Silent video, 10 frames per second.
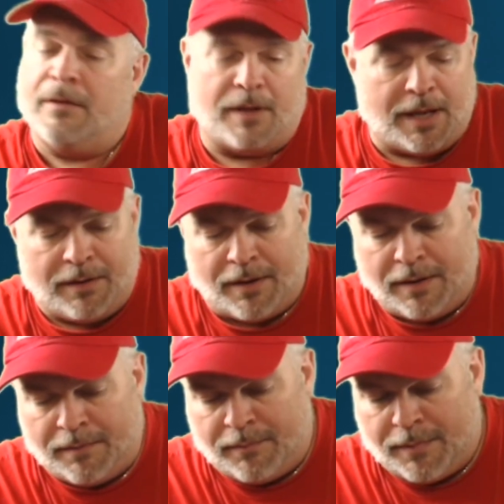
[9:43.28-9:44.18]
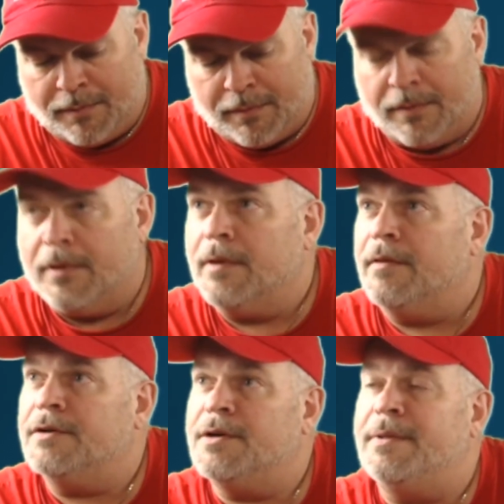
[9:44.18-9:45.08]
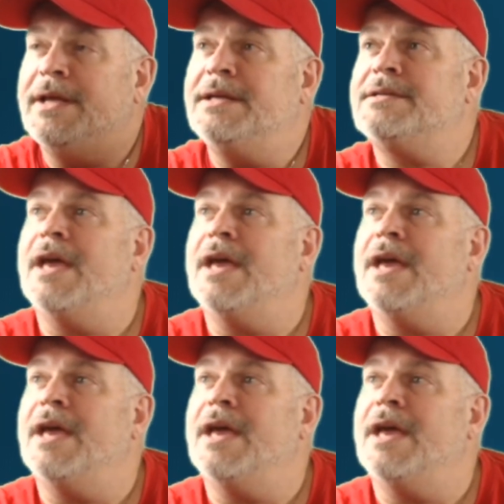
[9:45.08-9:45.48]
And there's your B's.